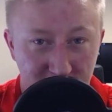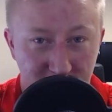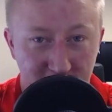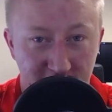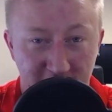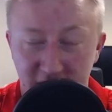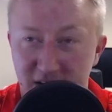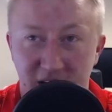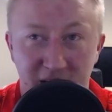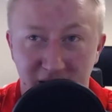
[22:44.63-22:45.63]
very
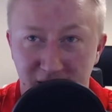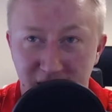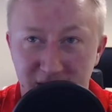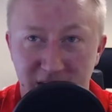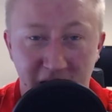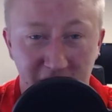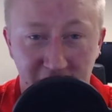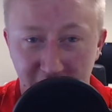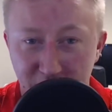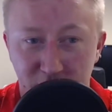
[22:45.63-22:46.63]
kindly,
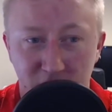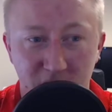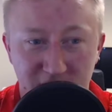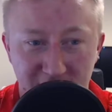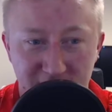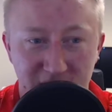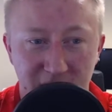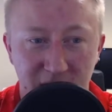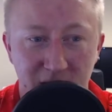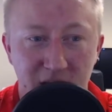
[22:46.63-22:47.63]
silently
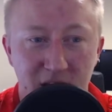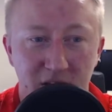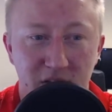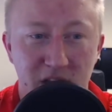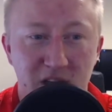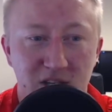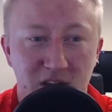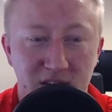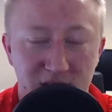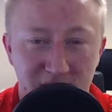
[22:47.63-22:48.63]
protesting the
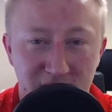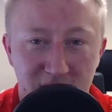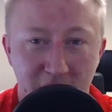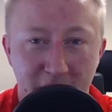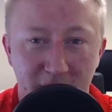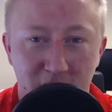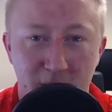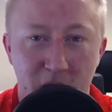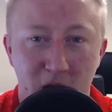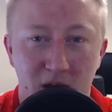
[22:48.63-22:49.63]
injustices to
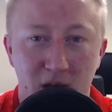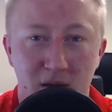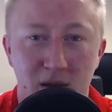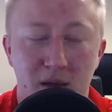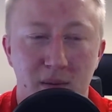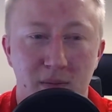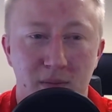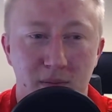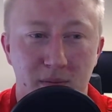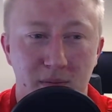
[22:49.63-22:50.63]
African-American
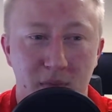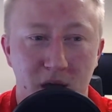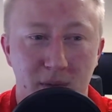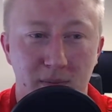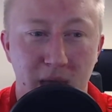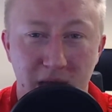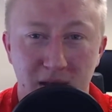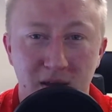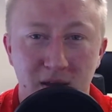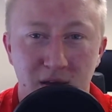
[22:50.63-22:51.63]

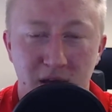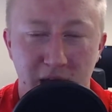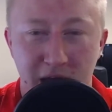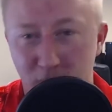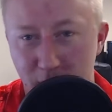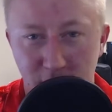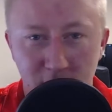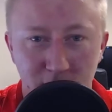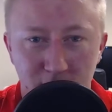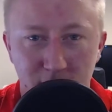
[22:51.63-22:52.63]
men and women,
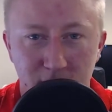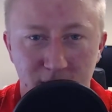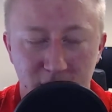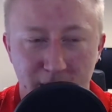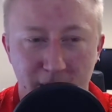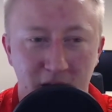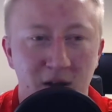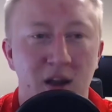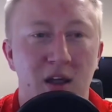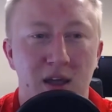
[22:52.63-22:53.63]
for that matter,
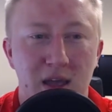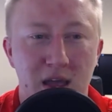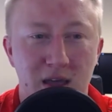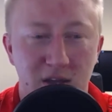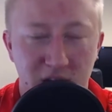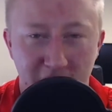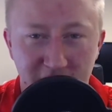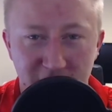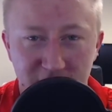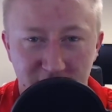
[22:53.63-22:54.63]
in the United
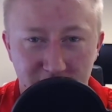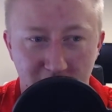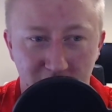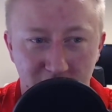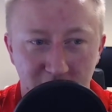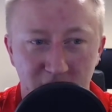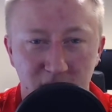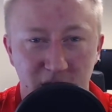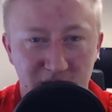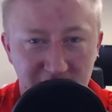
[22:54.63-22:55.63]
States of America.
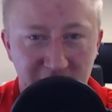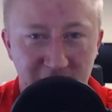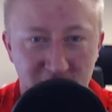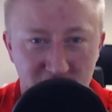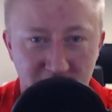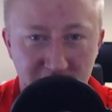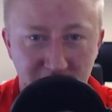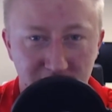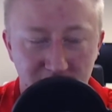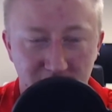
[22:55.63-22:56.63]
Let's get that straight.
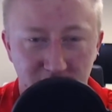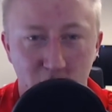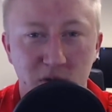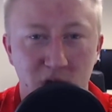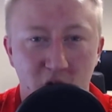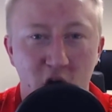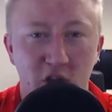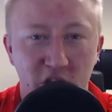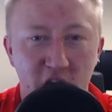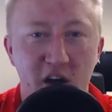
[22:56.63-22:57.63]
Those are
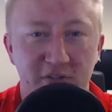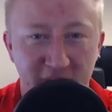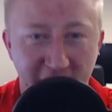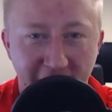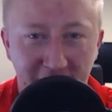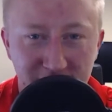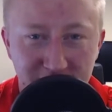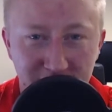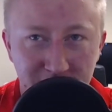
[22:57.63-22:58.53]
the facts.